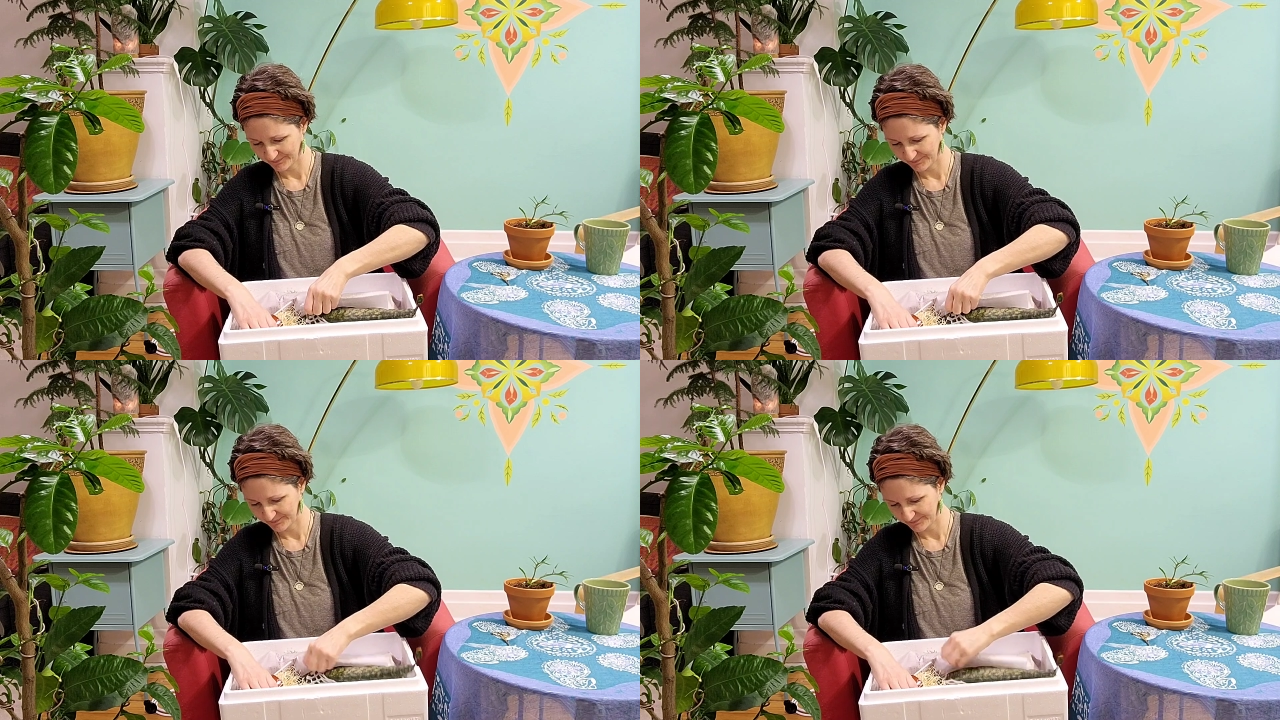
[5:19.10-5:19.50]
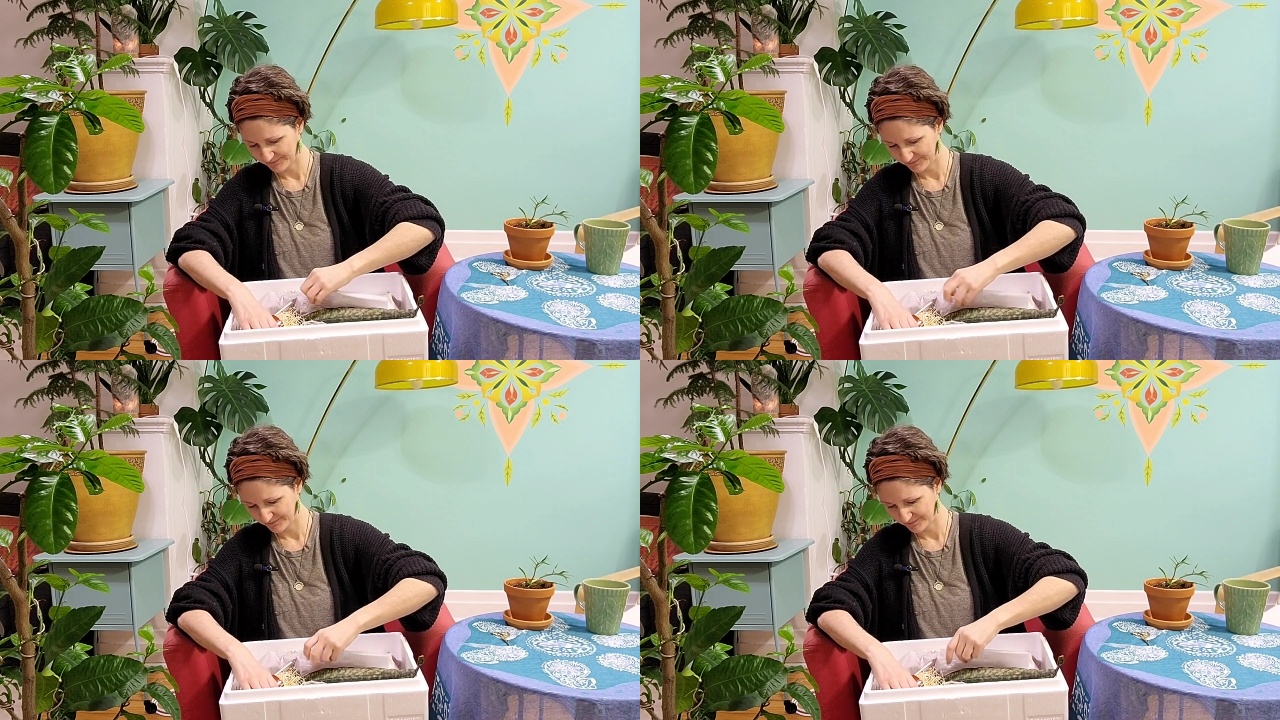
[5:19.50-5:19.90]

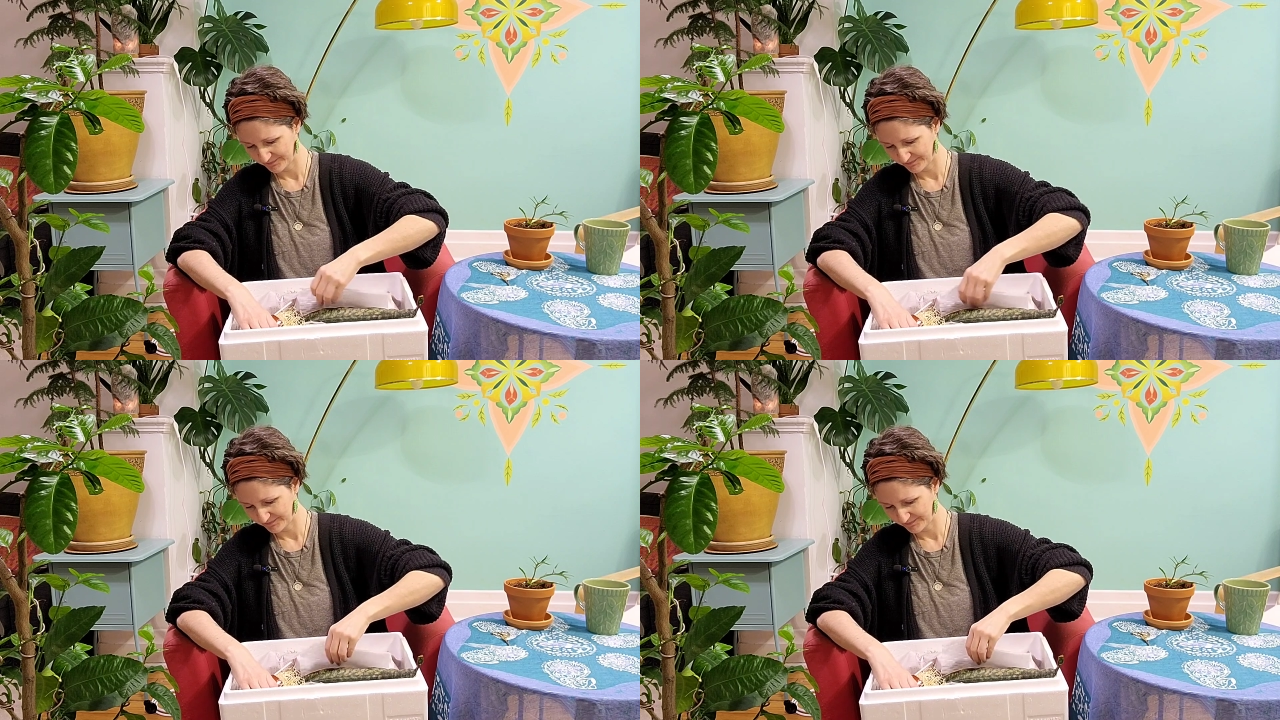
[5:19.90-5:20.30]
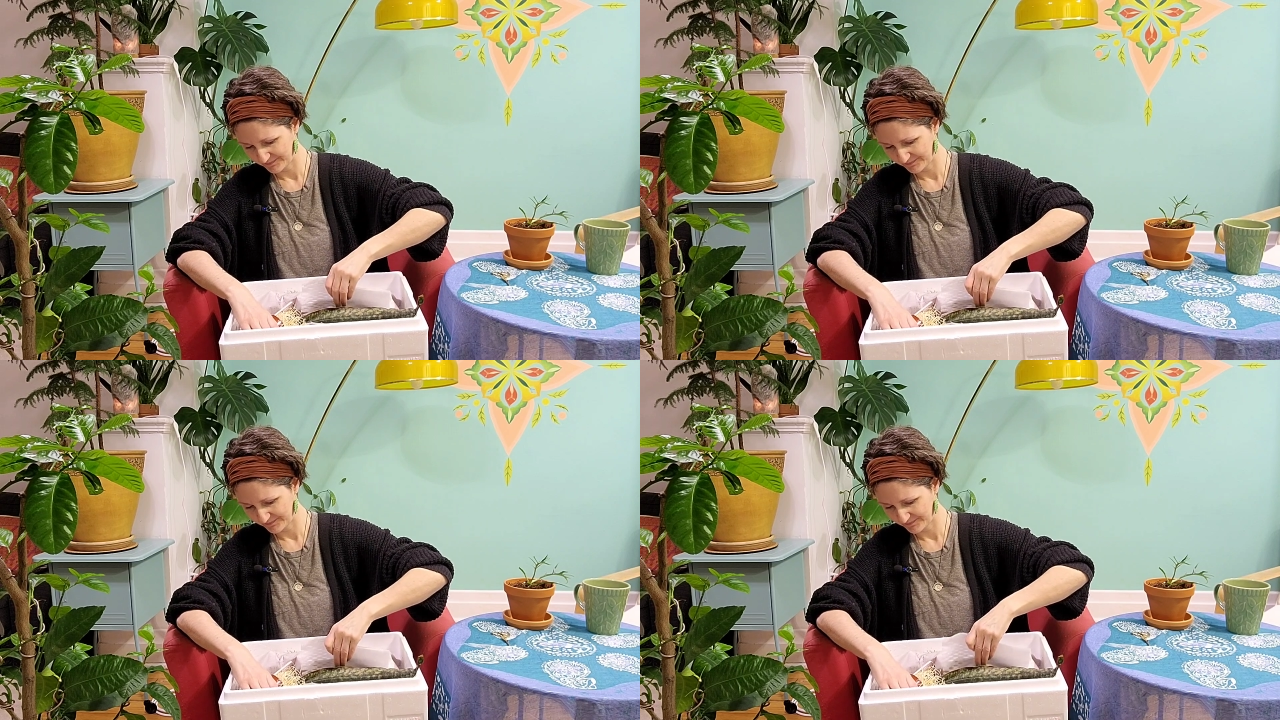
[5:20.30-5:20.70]

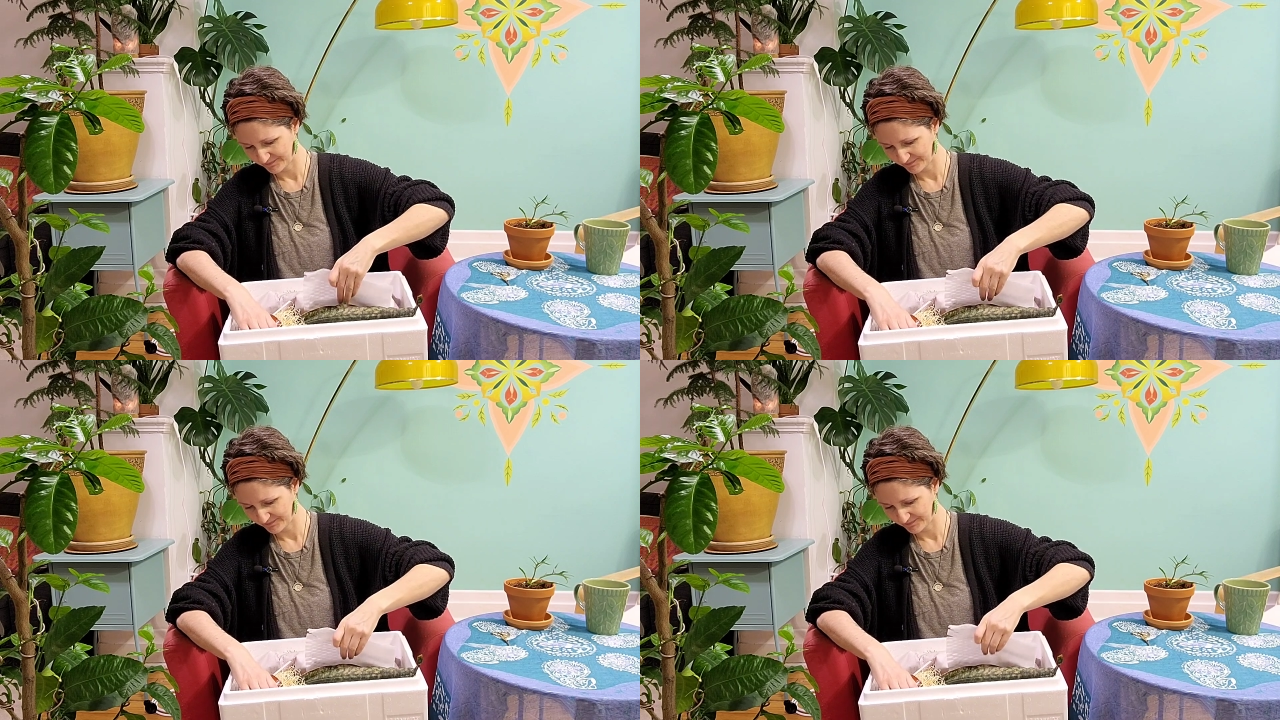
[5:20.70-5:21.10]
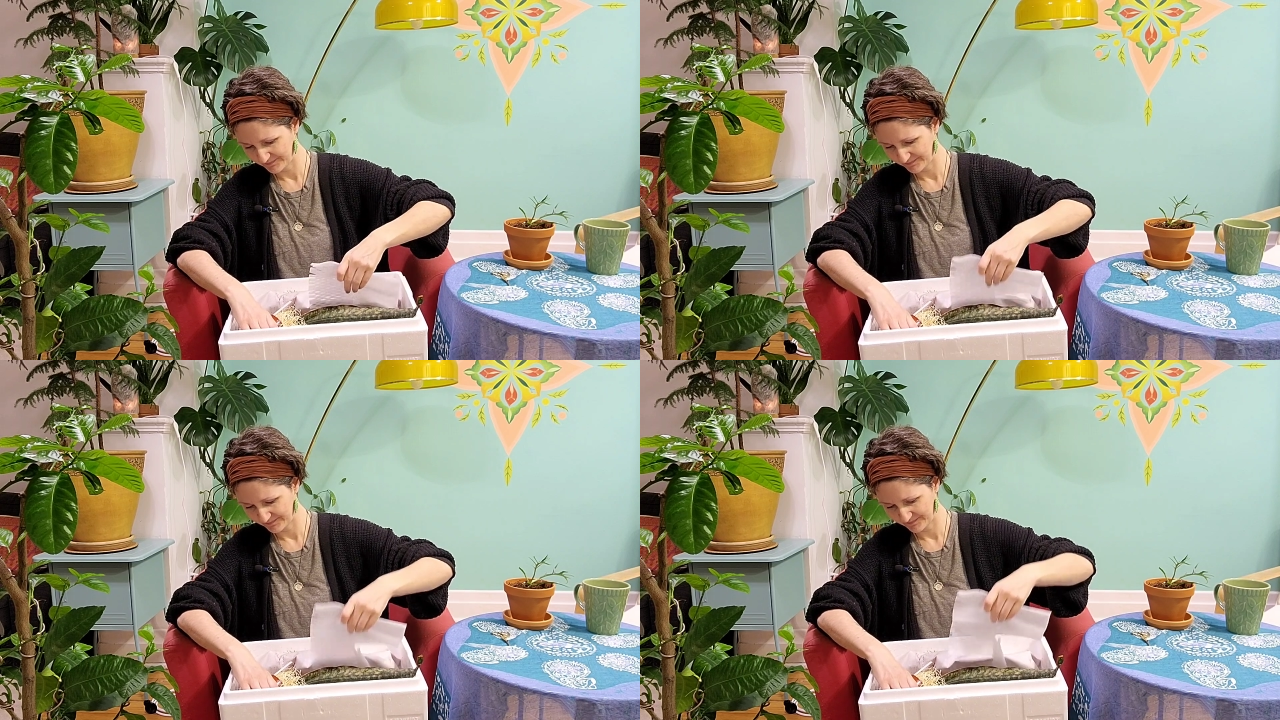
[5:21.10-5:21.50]

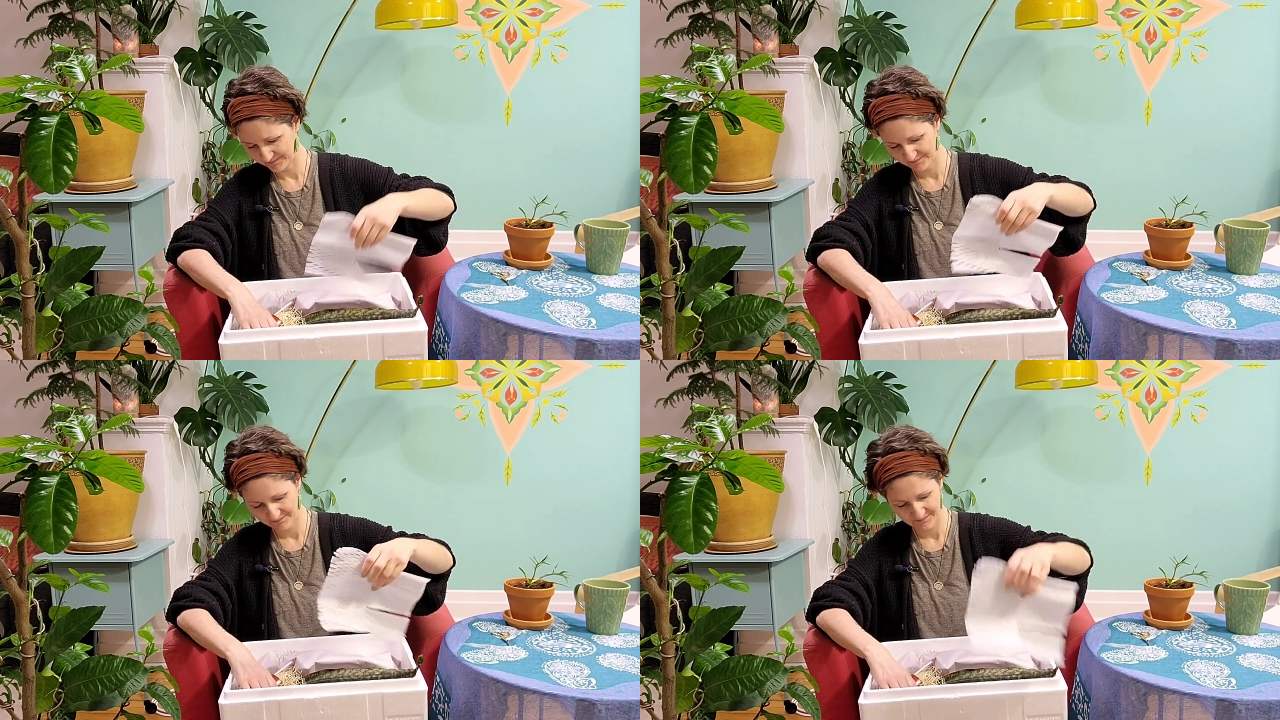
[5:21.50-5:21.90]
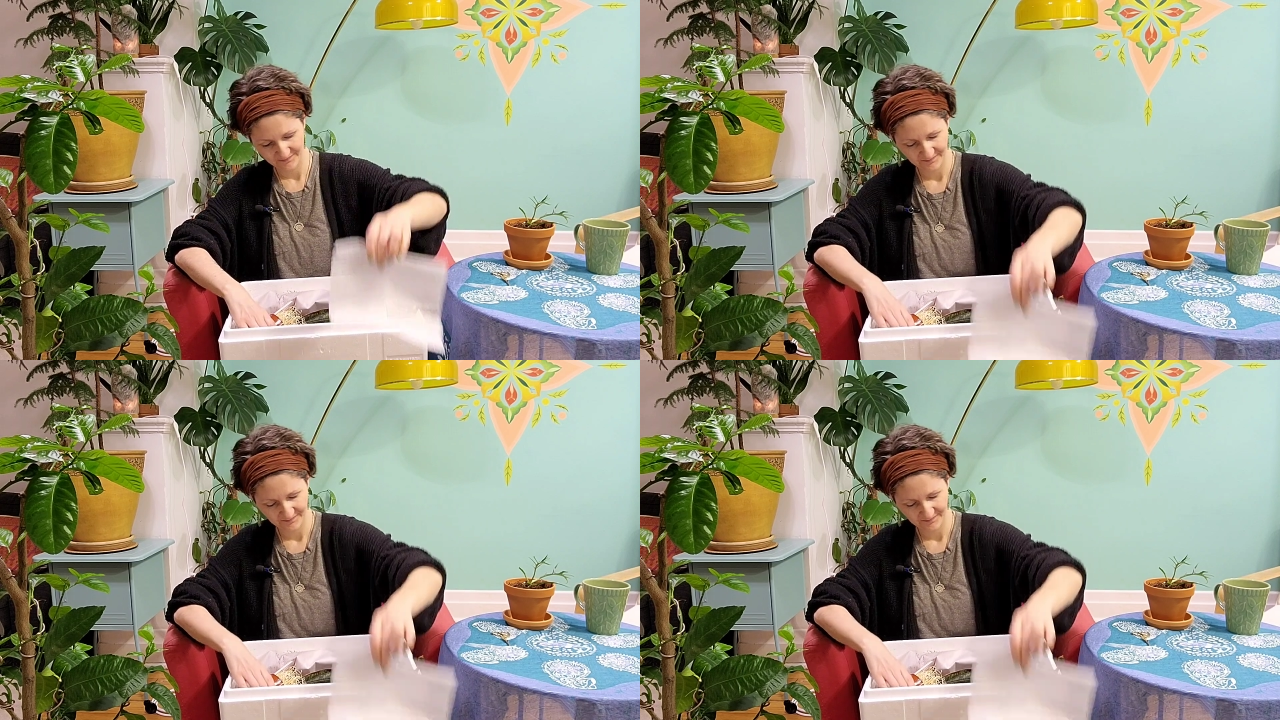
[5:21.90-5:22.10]
Nobody speaks.